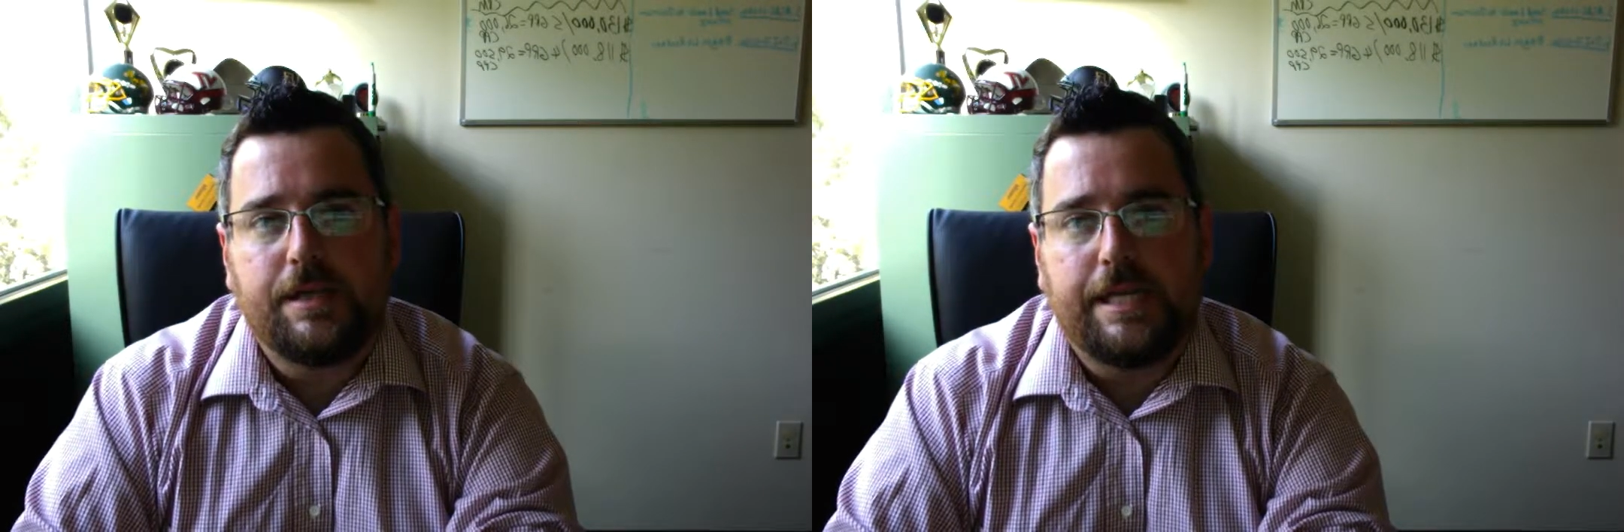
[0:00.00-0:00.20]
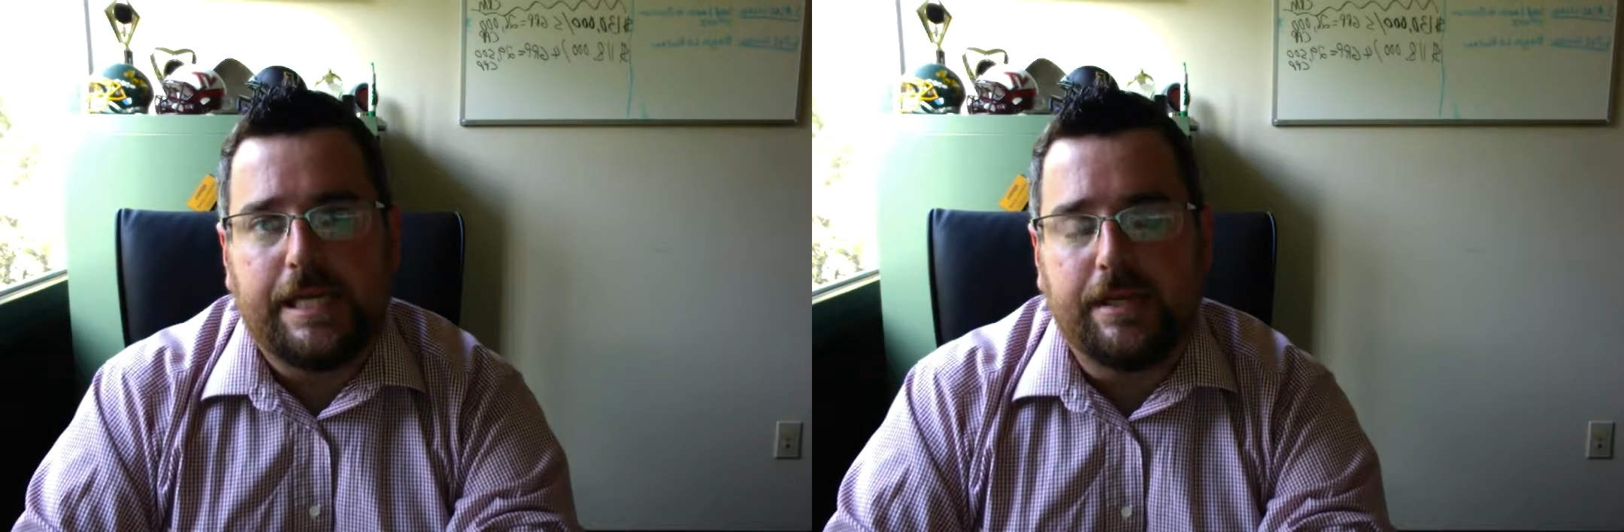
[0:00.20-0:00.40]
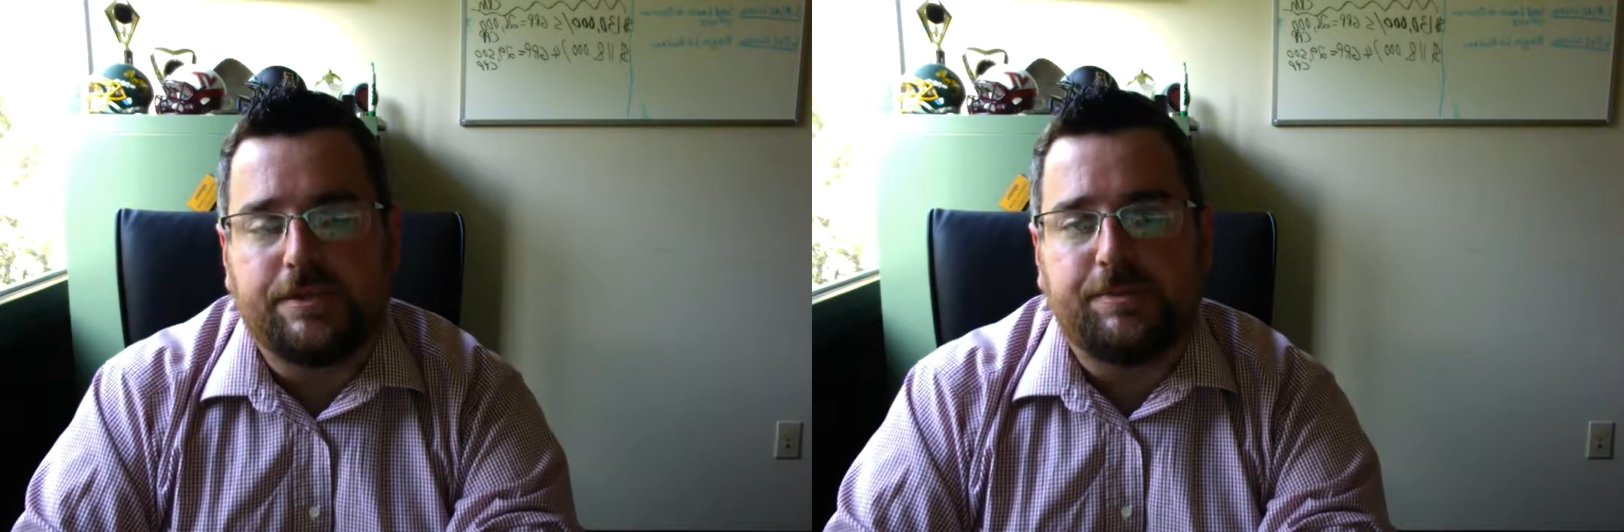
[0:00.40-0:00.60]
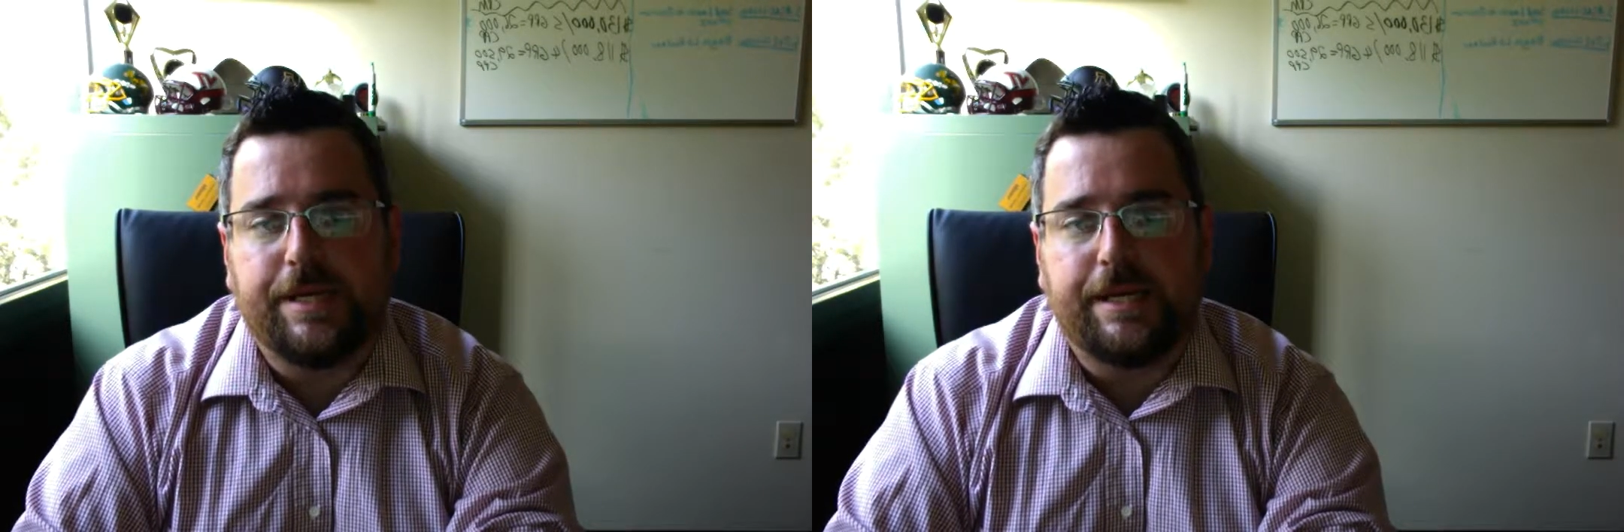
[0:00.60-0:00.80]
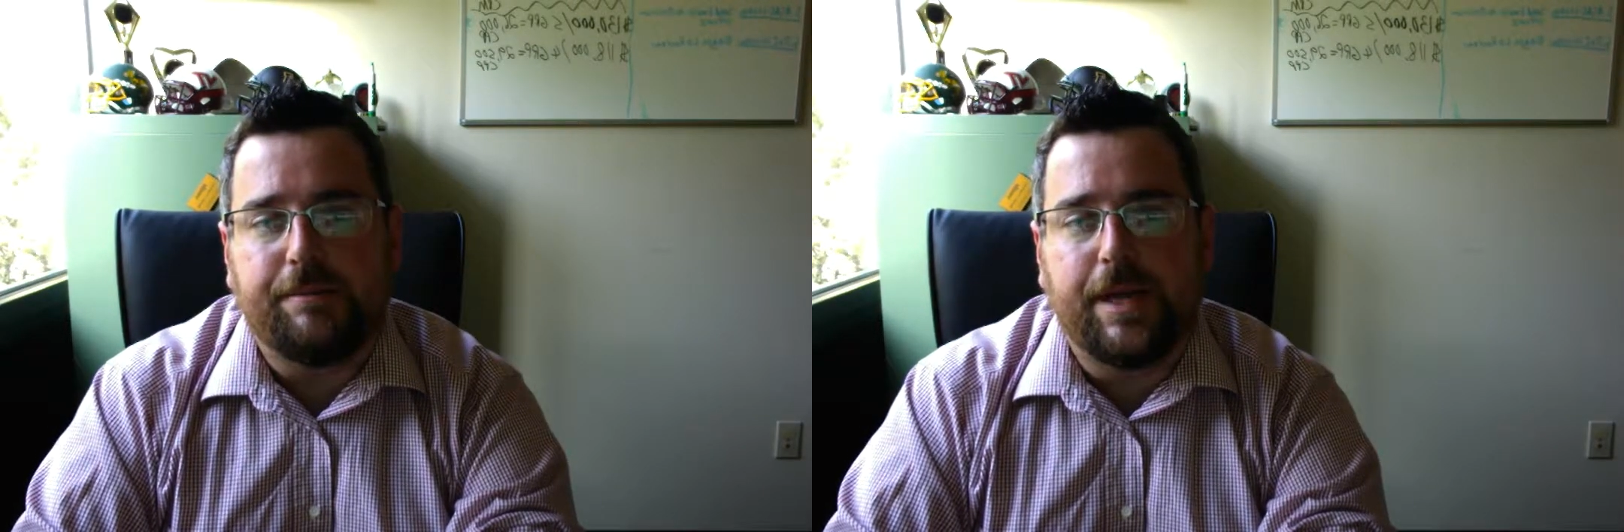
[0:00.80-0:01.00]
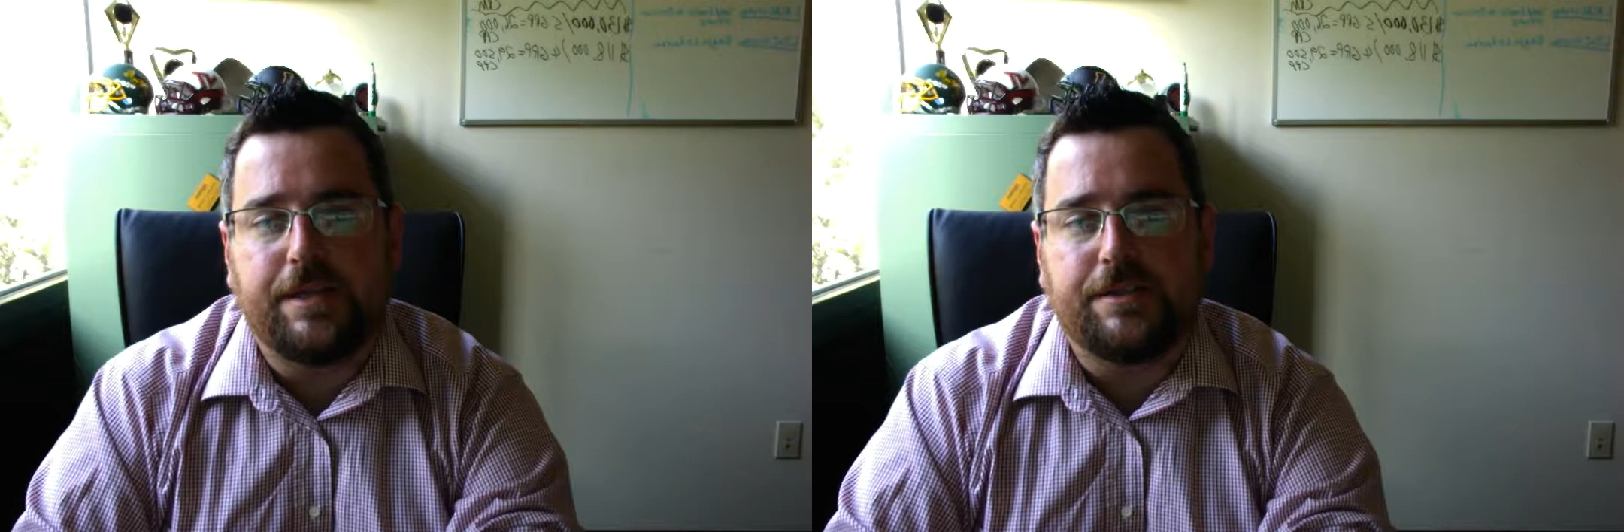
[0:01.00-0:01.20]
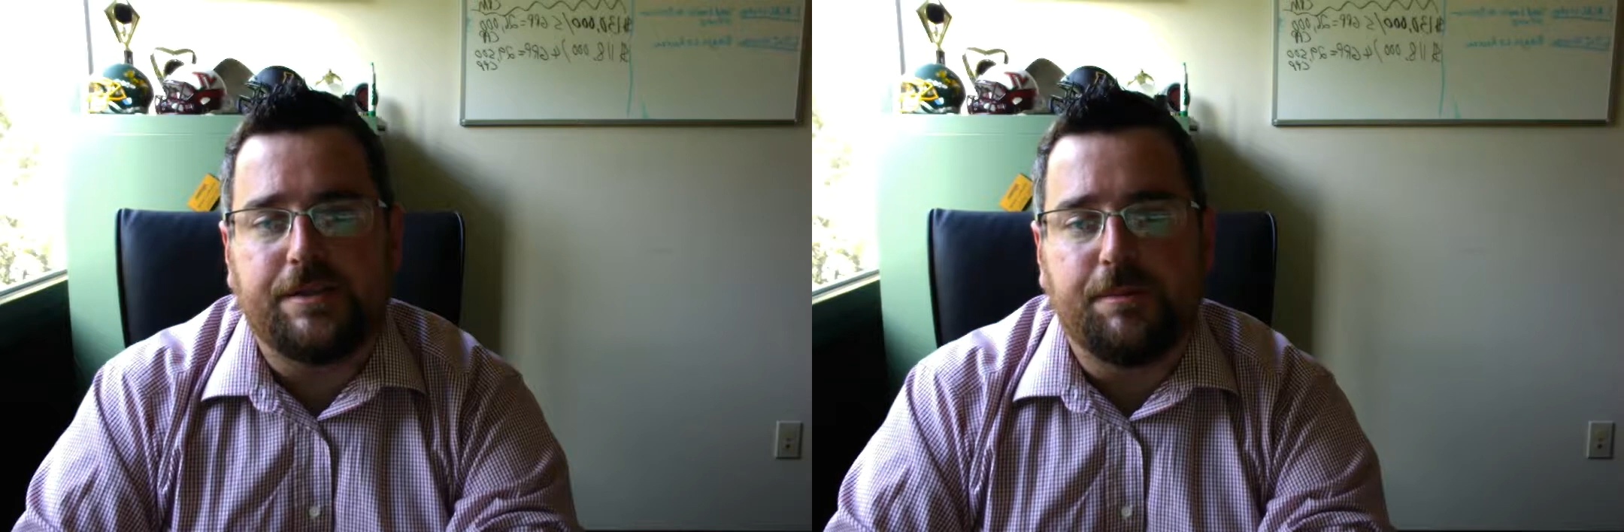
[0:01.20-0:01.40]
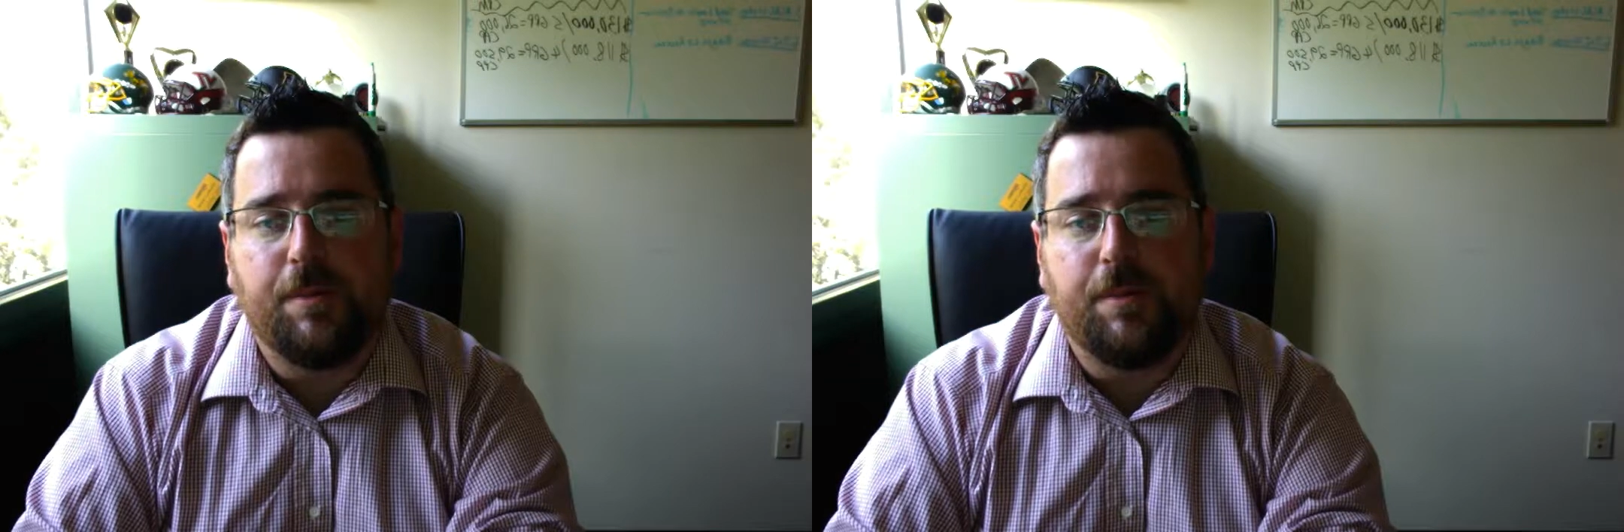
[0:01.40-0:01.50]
ESPN makes the